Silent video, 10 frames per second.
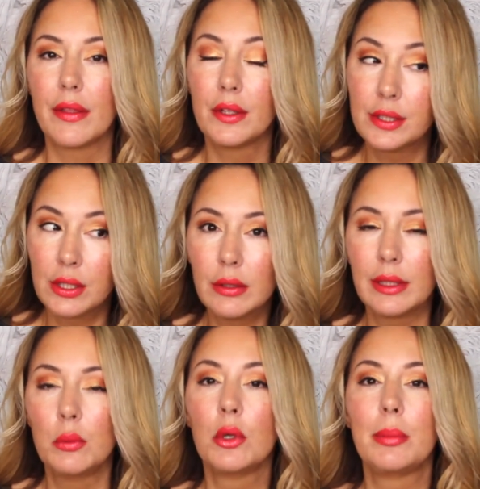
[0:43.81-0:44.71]
there
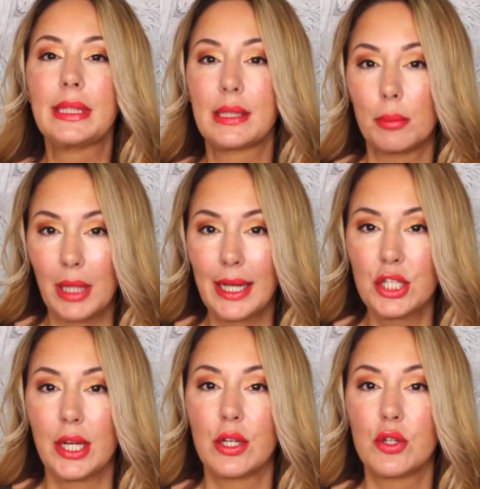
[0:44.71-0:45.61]
certainly will be supply
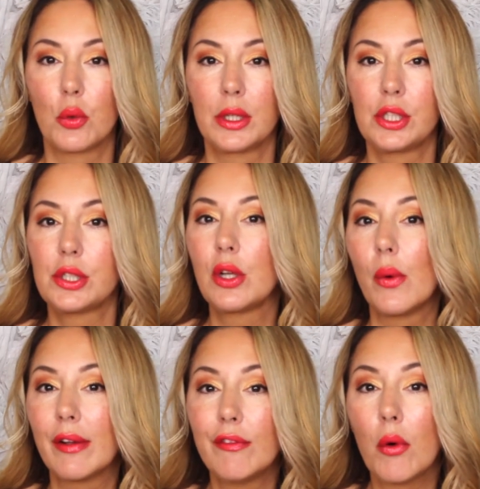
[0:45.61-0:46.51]
chain shortages
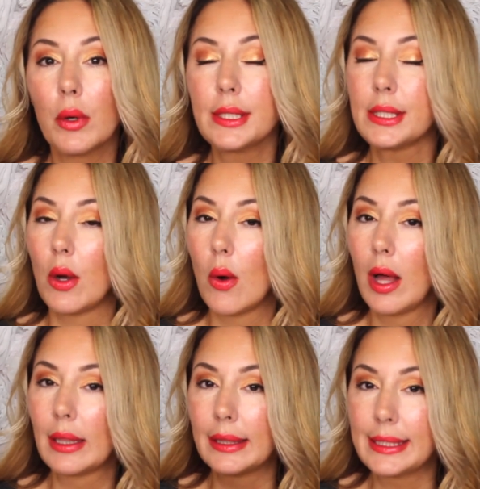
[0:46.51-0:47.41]
going forward. So
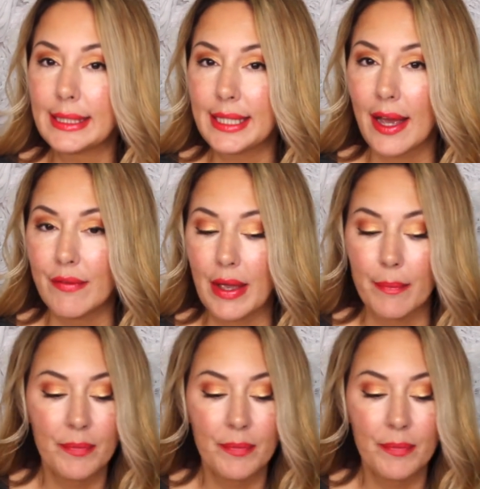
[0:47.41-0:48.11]
let's dive in.